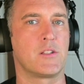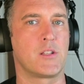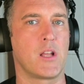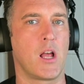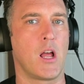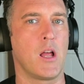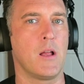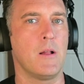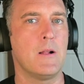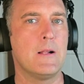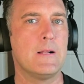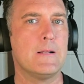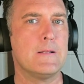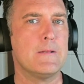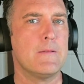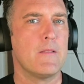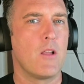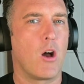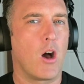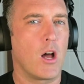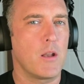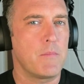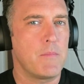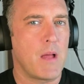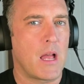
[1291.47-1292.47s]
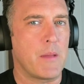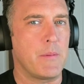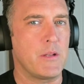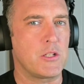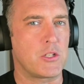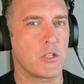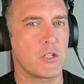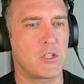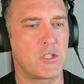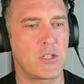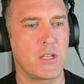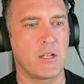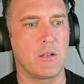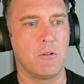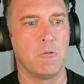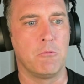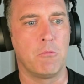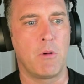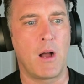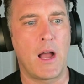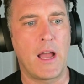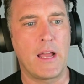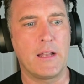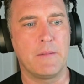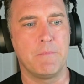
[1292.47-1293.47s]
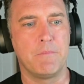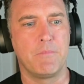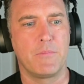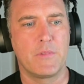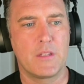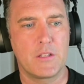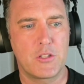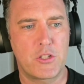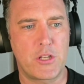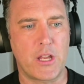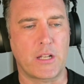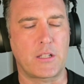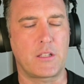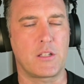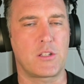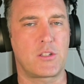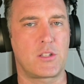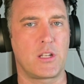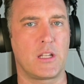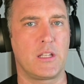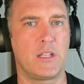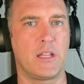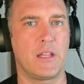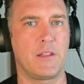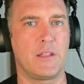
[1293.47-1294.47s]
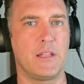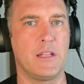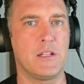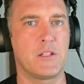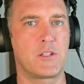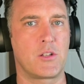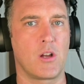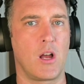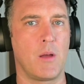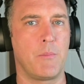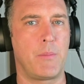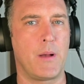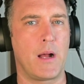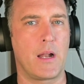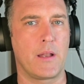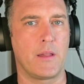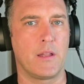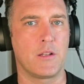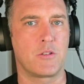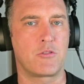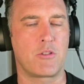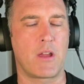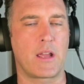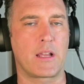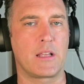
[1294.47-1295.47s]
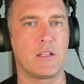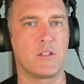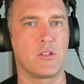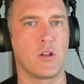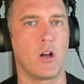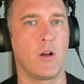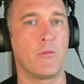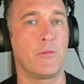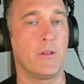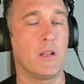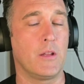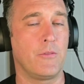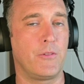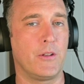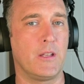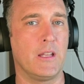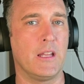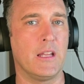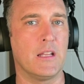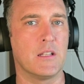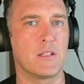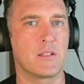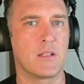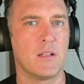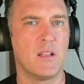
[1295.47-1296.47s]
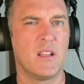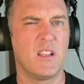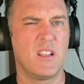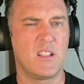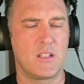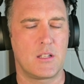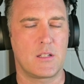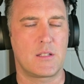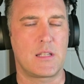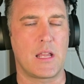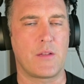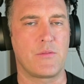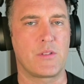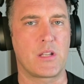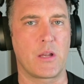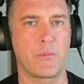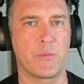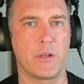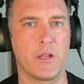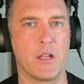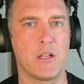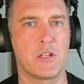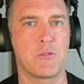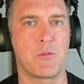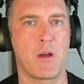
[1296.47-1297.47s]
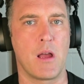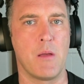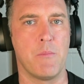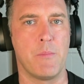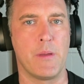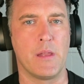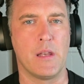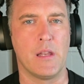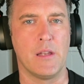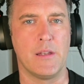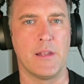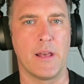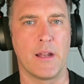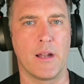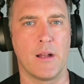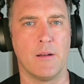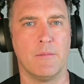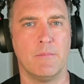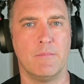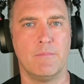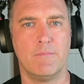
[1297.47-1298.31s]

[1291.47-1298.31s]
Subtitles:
So I'd maybe just sit and wait, check to see that the inside part of the track is off. And if it is, just have something each way in Benedetta.